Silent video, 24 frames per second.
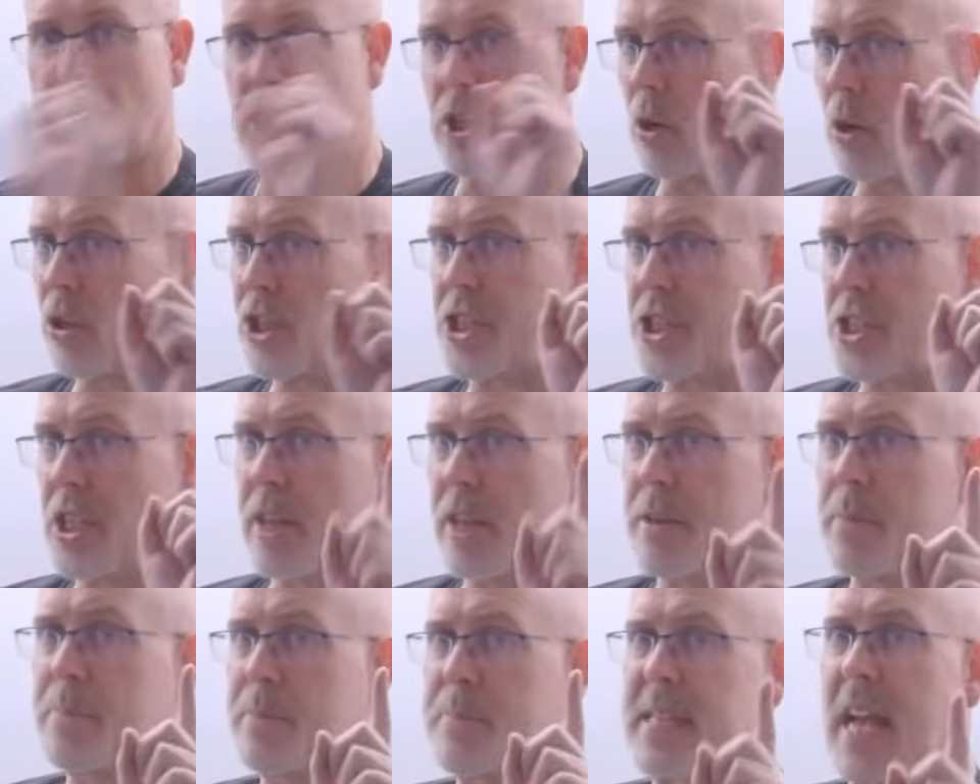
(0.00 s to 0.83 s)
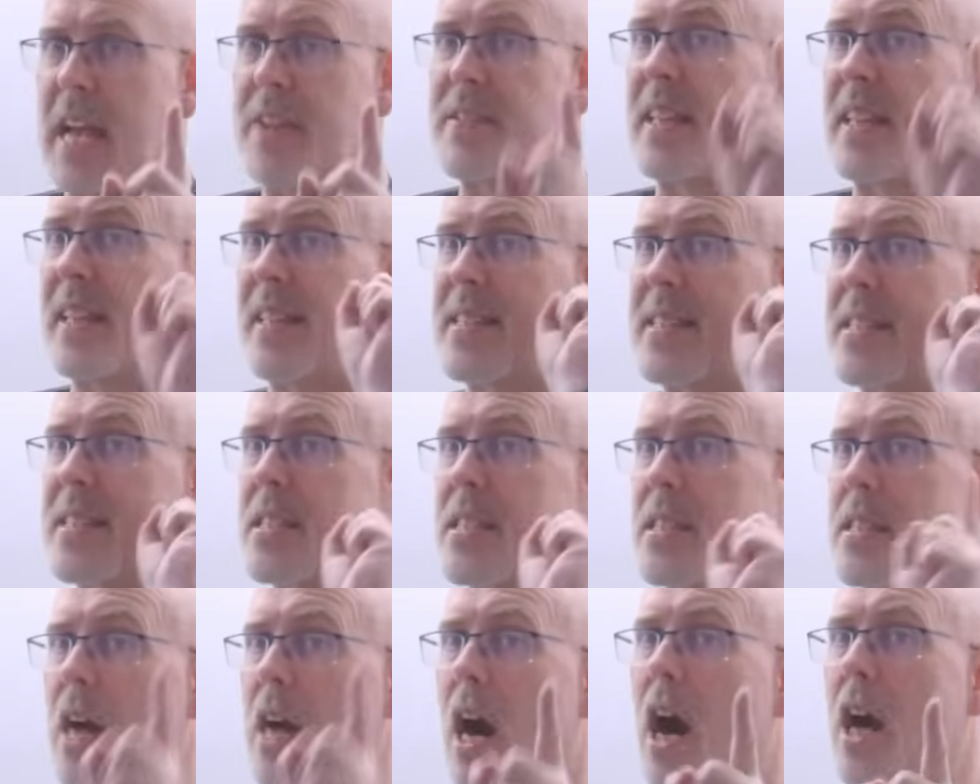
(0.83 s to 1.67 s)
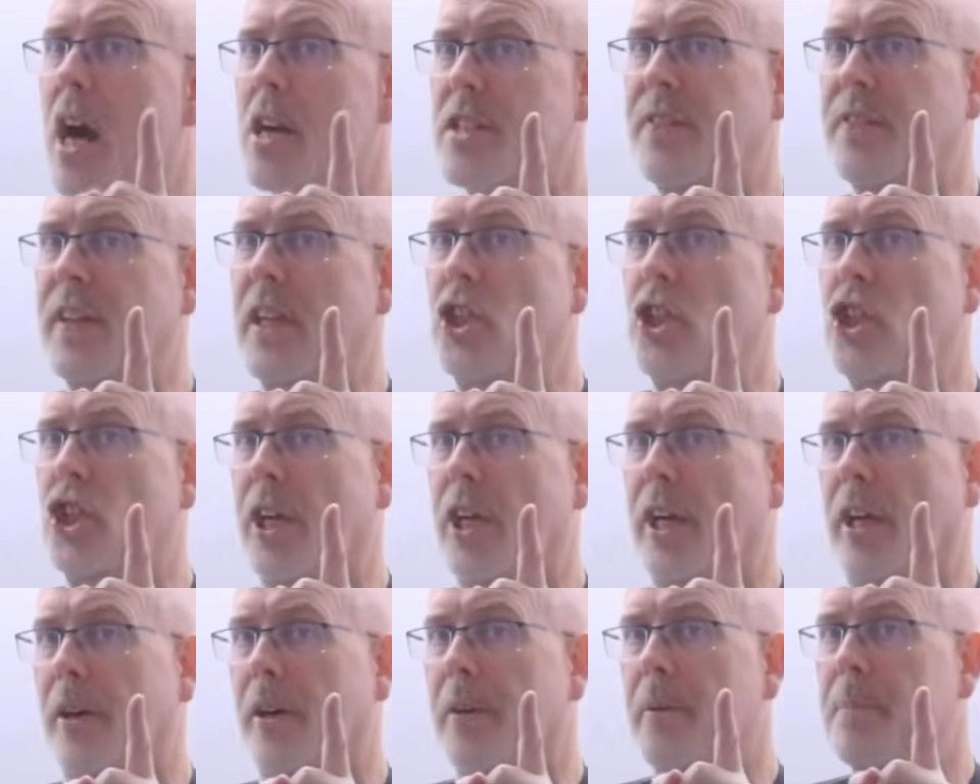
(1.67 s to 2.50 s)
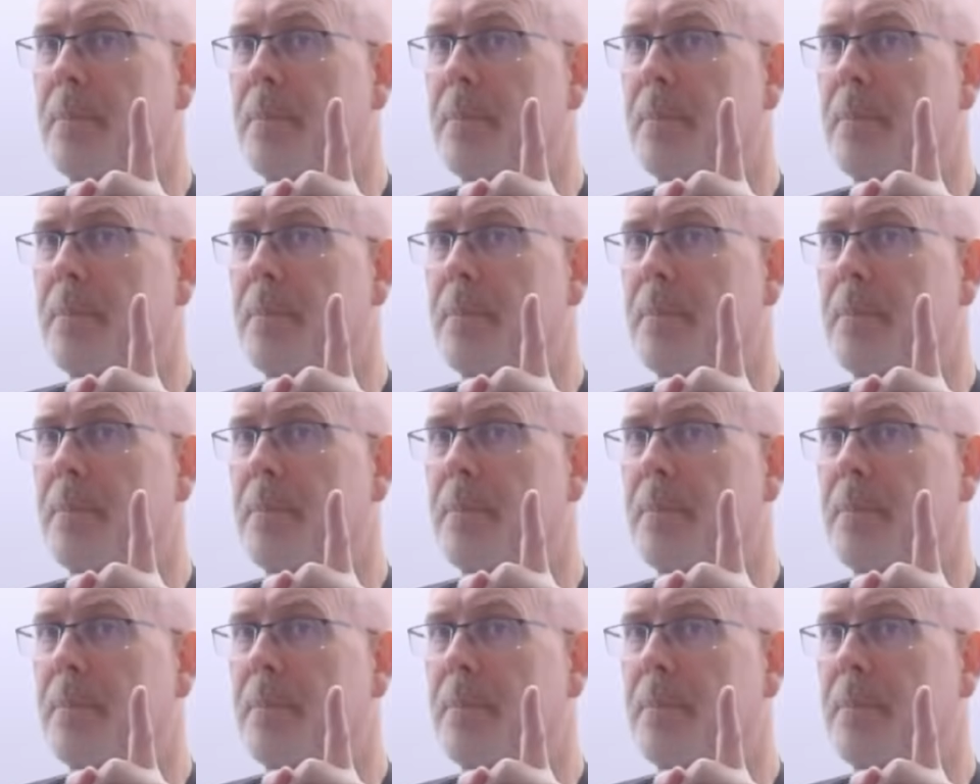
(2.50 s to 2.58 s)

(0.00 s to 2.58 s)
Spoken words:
told you say it at the start of each year.